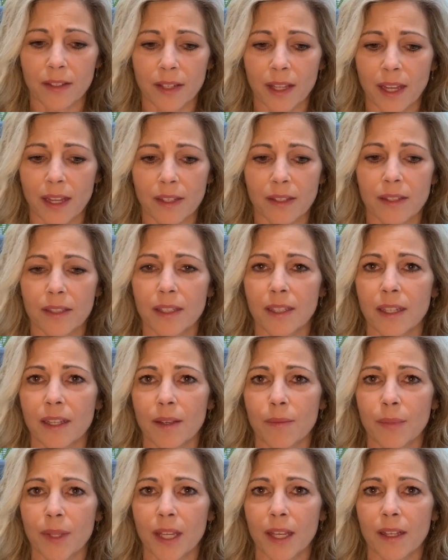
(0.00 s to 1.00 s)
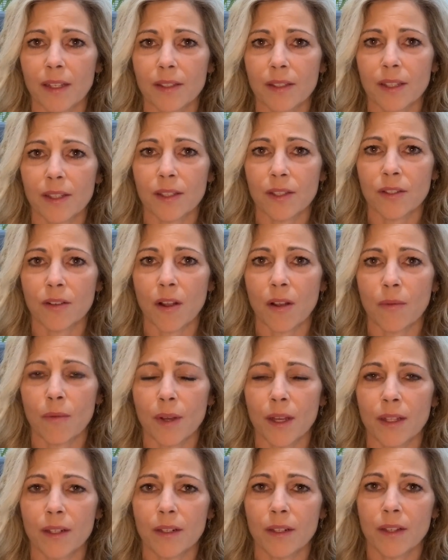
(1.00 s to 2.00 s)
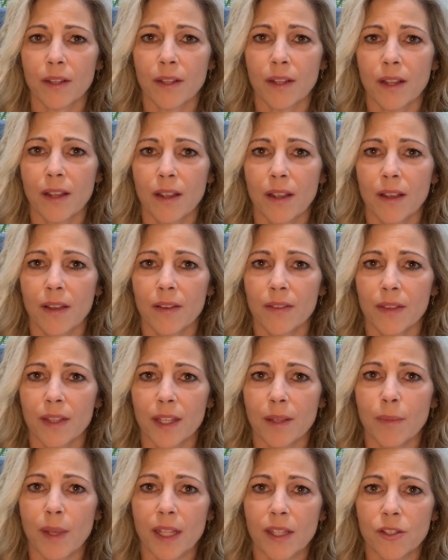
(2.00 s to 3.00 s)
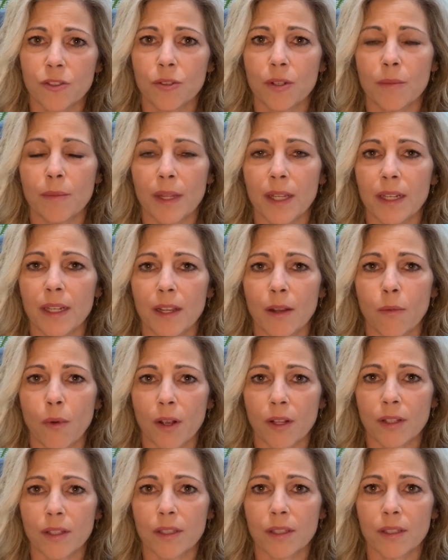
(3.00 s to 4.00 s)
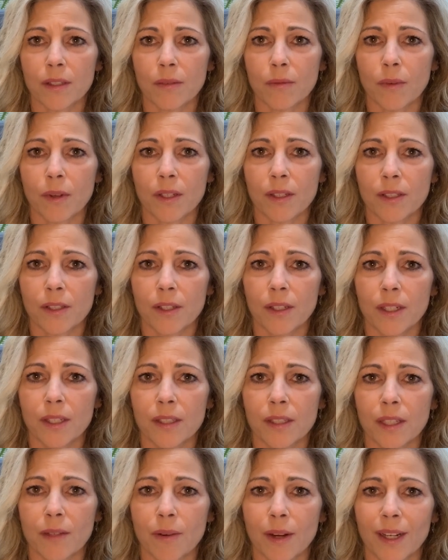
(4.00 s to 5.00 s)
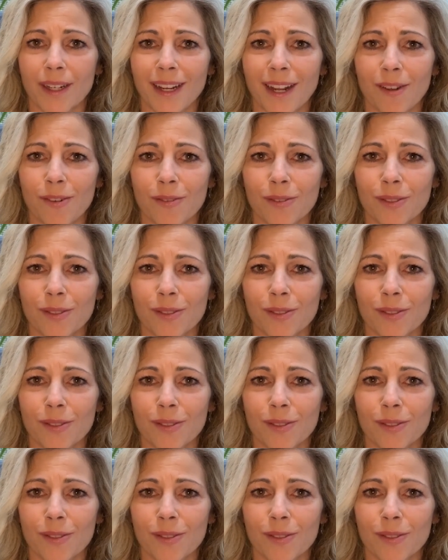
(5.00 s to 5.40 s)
You can't see it because it's not what the mainstream media wants you to see right now.